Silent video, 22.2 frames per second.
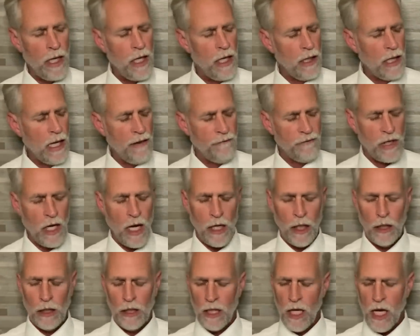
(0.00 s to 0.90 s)
And I've got
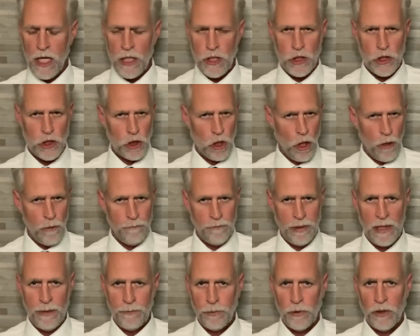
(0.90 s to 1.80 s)
a lot of sharp
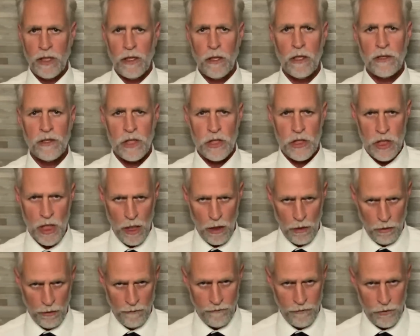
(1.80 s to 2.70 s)
people here at the
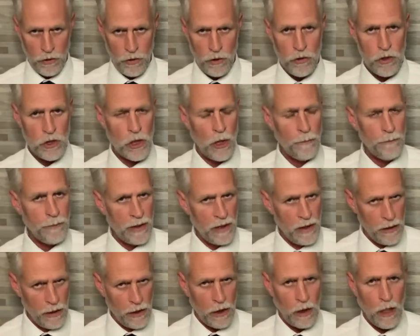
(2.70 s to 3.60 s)
channel. If you're new, jump
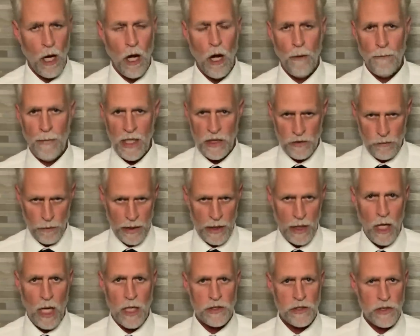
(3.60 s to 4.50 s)
into the comments. We
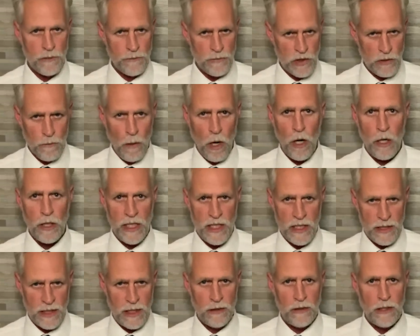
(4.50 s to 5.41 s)
got some
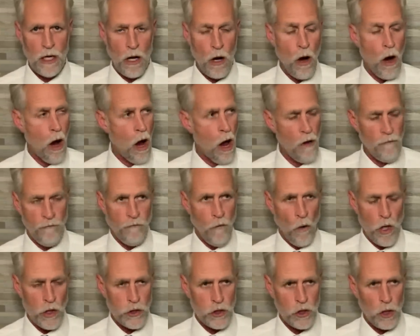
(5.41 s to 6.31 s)
smarties in there uh,
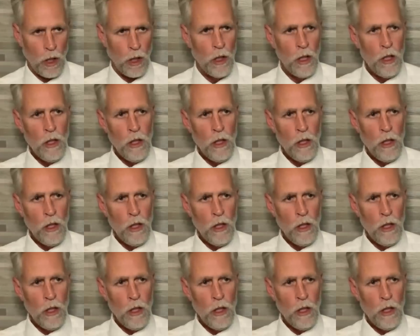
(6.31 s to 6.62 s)
for sure.